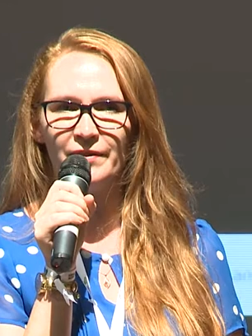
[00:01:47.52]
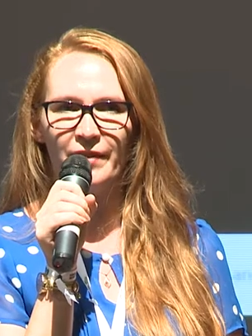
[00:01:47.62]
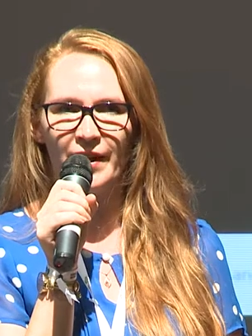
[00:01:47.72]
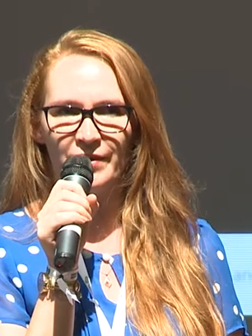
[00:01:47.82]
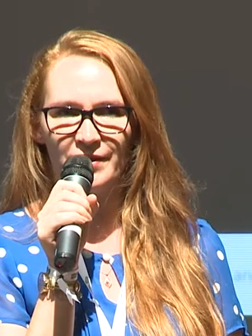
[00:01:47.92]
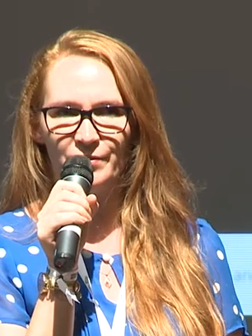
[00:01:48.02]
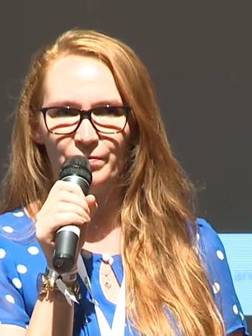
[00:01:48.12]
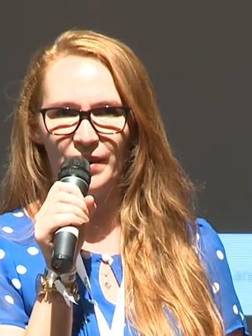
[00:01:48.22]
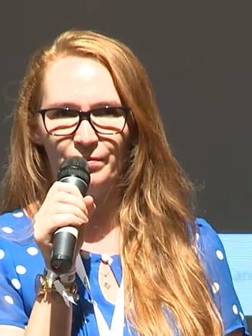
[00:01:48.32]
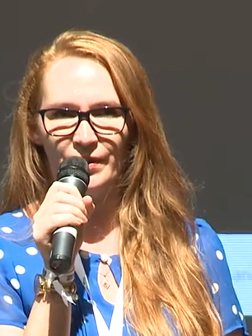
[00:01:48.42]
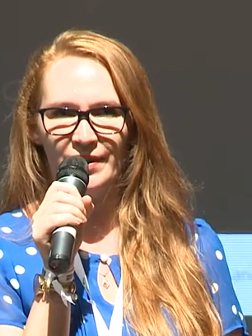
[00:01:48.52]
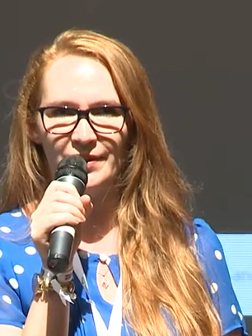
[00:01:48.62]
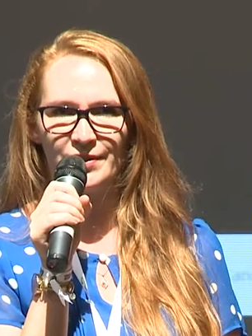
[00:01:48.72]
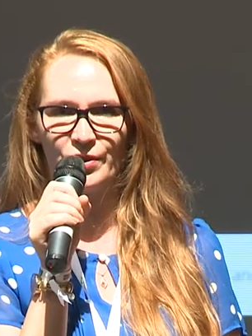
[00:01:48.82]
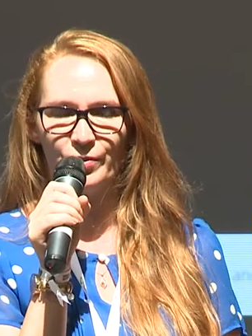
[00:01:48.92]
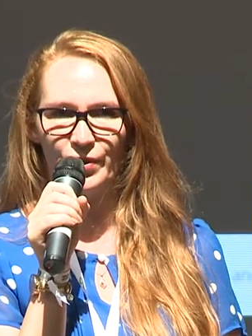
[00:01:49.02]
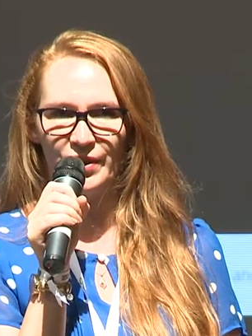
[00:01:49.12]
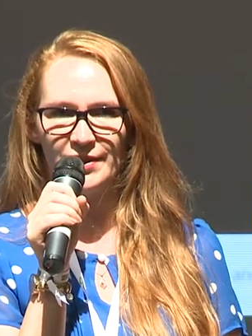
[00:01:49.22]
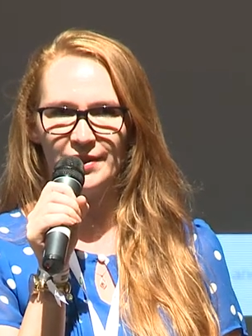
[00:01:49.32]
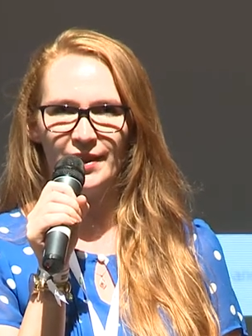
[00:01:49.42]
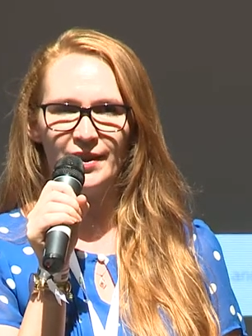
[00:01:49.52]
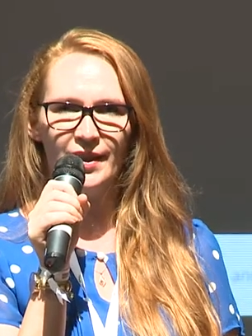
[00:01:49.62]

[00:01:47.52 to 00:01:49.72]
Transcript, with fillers: five hundred people in this community.